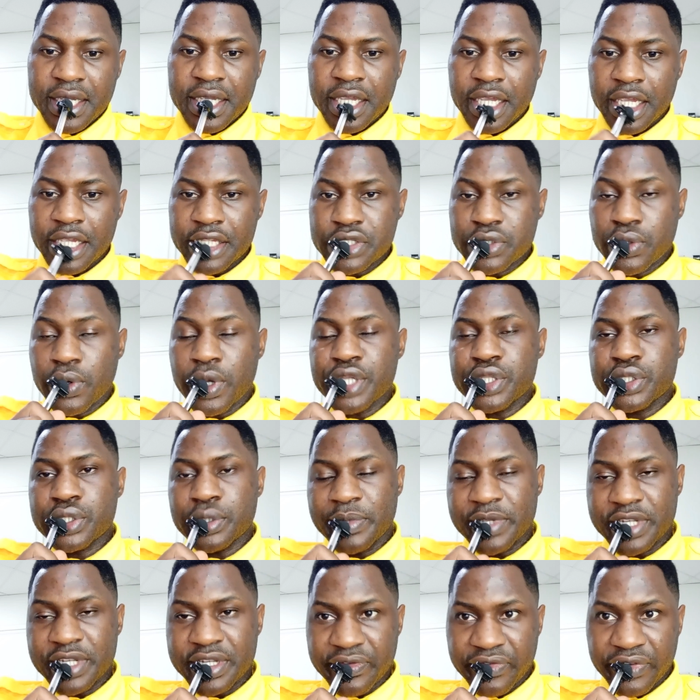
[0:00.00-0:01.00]
it's going
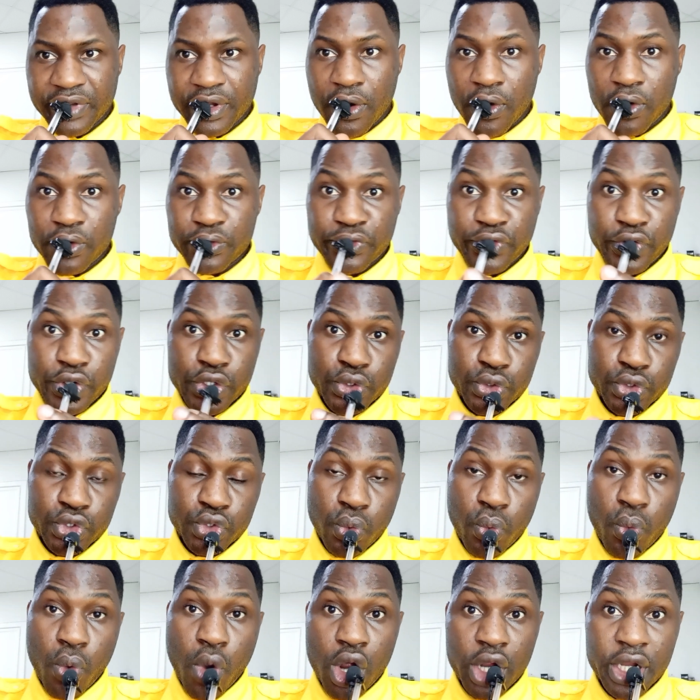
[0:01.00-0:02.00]
to be difficult for you
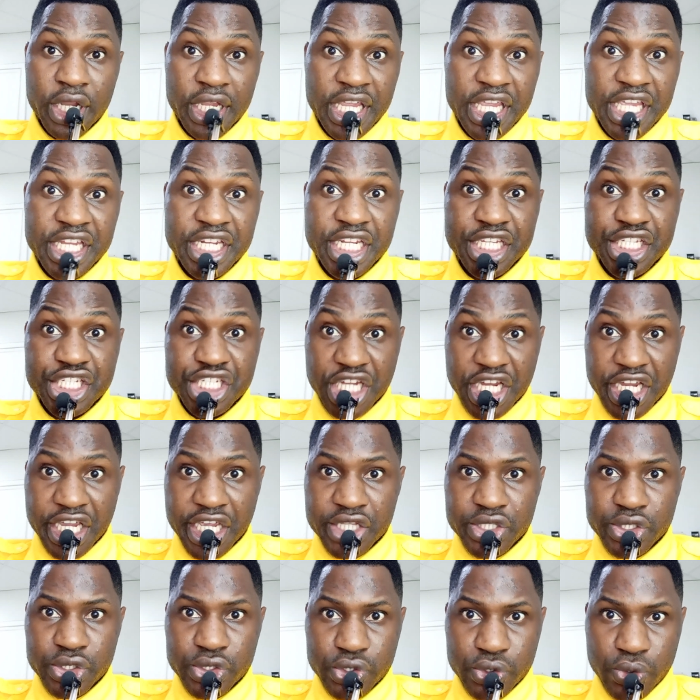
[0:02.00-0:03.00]
to work in the
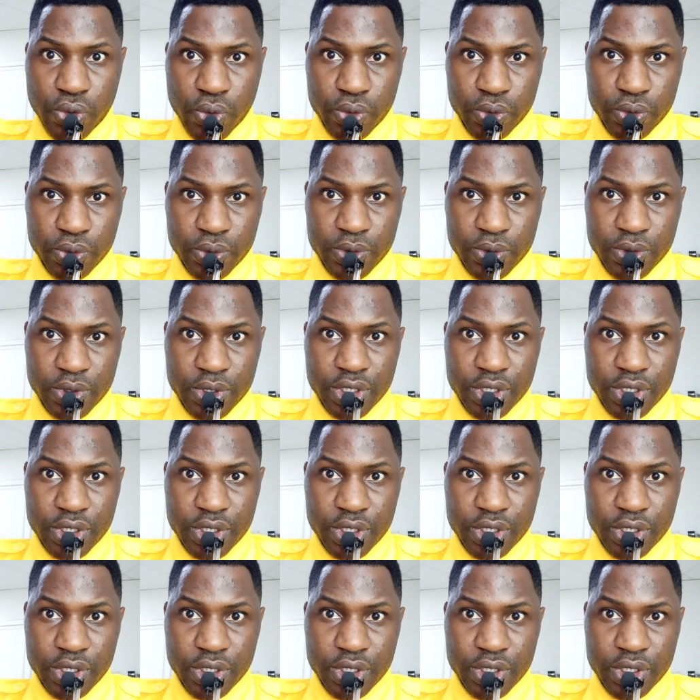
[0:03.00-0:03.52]
Schengen zone.